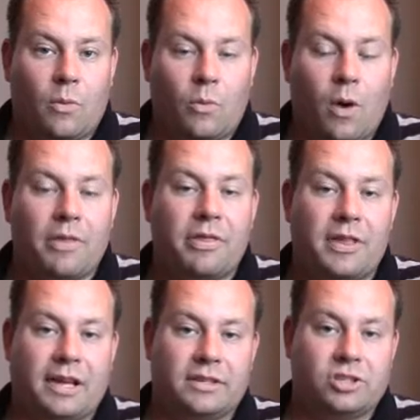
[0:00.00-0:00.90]
what
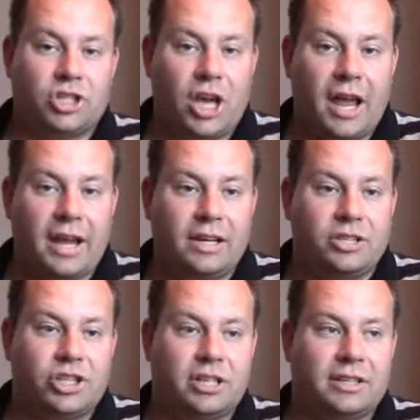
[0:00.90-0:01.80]
things
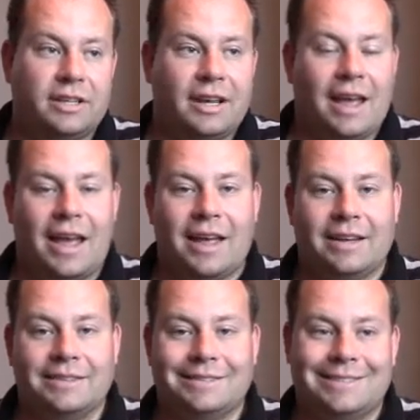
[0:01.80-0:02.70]
change,
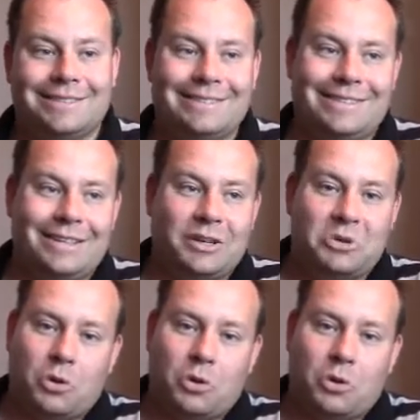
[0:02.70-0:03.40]
and you know,